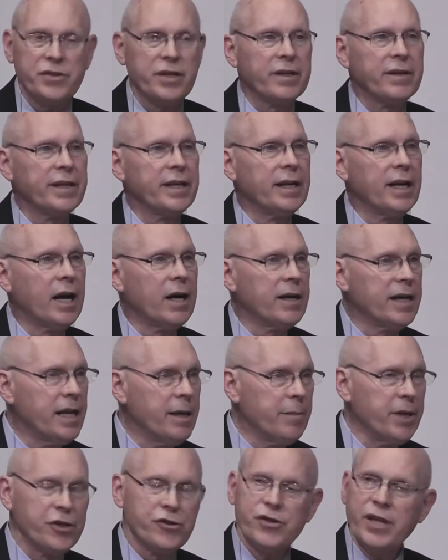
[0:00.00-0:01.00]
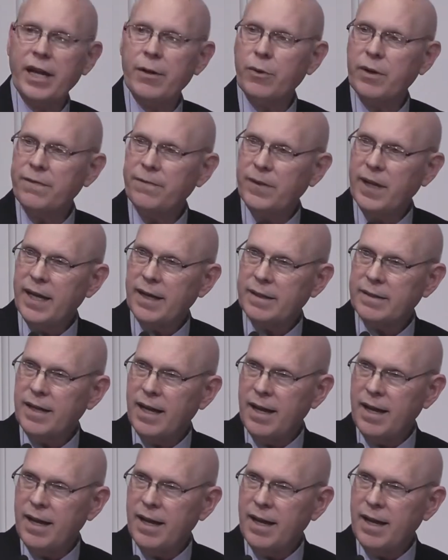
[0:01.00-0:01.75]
they're in our image, they reflect